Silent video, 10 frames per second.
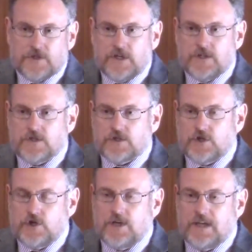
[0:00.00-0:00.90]
that Jesus
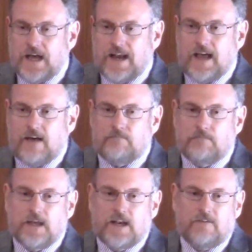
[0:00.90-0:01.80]
could not
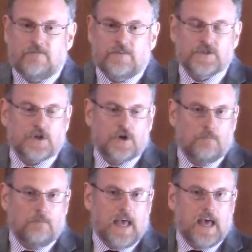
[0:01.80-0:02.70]
have been a
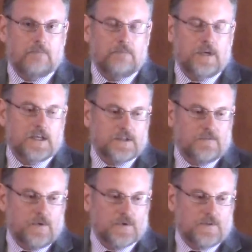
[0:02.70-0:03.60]
physical man because
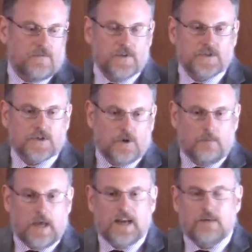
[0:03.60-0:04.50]
if he was a
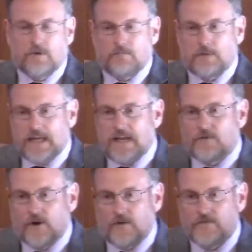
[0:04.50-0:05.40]
physical man, he would have been
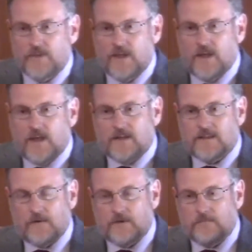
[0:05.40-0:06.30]
evil.
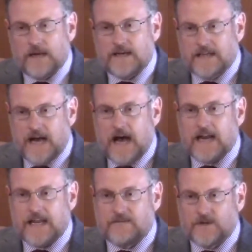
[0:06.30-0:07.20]
That would have made
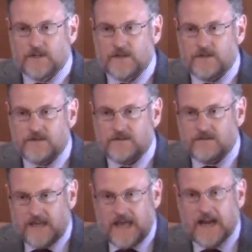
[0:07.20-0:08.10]
God evil,
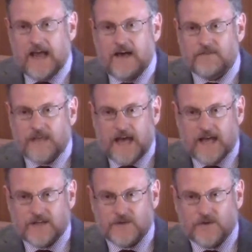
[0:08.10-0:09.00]
and you can't have
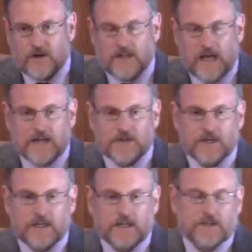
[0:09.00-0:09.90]
that. So their
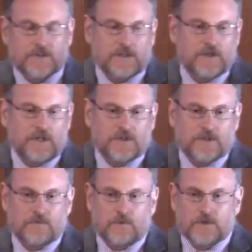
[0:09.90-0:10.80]
logic is that
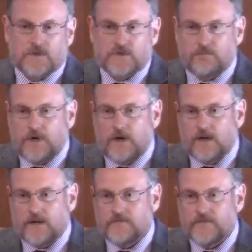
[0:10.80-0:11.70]
Jesus was a
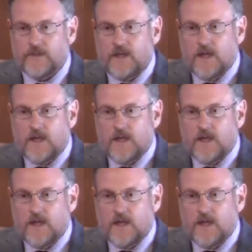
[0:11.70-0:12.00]
spirit.